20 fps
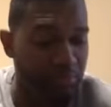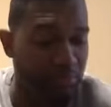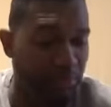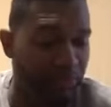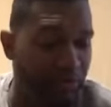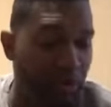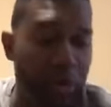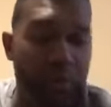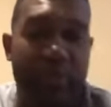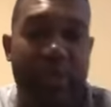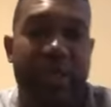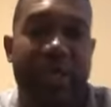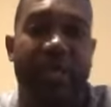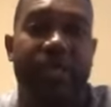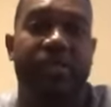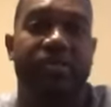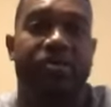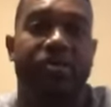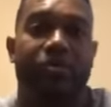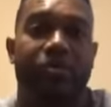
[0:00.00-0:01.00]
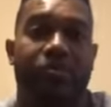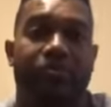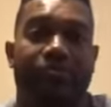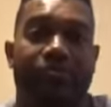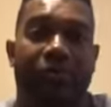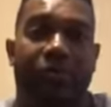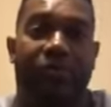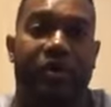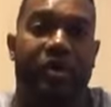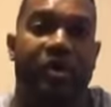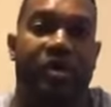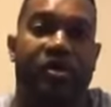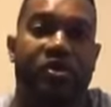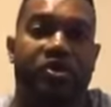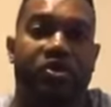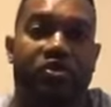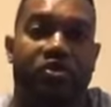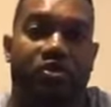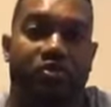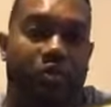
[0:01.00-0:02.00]
before we get into, before we get
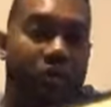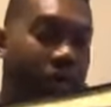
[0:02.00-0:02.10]
into this